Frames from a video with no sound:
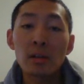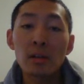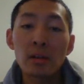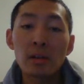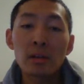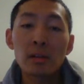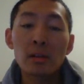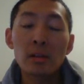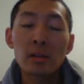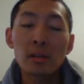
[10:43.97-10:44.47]

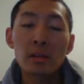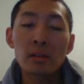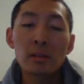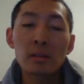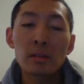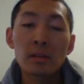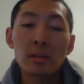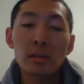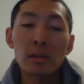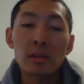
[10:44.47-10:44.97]
about the
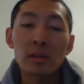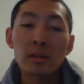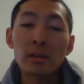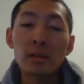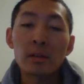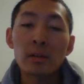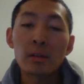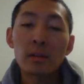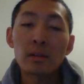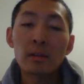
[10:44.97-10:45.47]
same in any
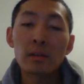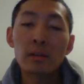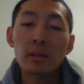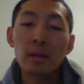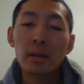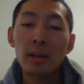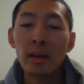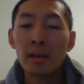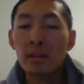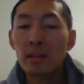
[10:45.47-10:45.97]
countries.
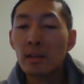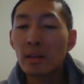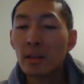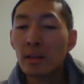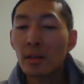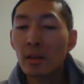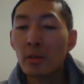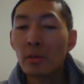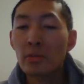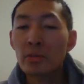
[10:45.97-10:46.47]

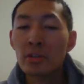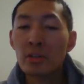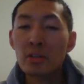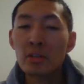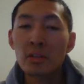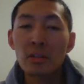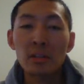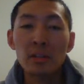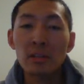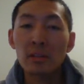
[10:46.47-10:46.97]
And
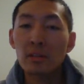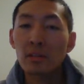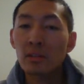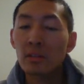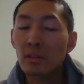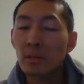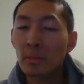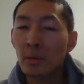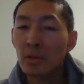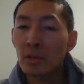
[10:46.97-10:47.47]
I
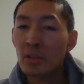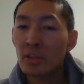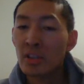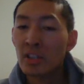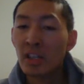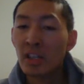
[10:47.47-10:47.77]
understand that,